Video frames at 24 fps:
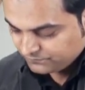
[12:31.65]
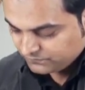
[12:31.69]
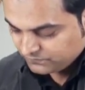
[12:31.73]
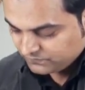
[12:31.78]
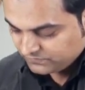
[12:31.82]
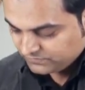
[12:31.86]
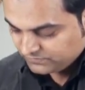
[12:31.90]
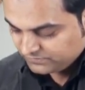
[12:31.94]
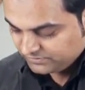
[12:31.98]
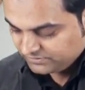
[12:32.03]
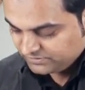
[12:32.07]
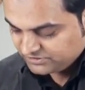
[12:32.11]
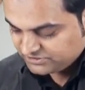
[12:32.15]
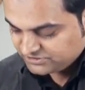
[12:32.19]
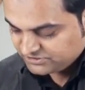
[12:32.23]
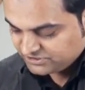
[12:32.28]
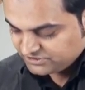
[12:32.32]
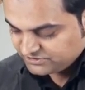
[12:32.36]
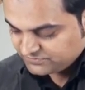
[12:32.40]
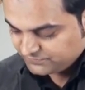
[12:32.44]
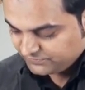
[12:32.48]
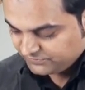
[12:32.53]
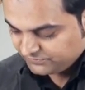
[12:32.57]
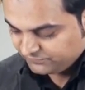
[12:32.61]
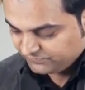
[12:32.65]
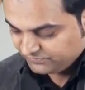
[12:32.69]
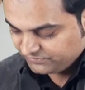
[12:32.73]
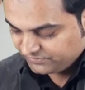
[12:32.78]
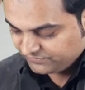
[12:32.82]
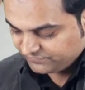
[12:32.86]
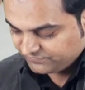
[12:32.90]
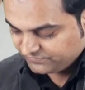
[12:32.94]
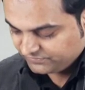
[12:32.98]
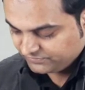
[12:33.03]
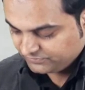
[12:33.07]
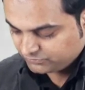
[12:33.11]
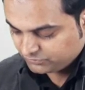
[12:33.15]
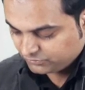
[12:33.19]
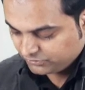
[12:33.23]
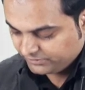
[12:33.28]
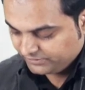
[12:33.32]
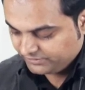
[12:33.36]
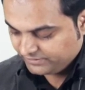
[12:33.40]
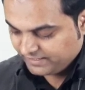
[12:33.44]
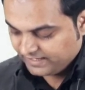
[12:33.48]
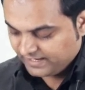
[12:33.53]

the distance between the centroid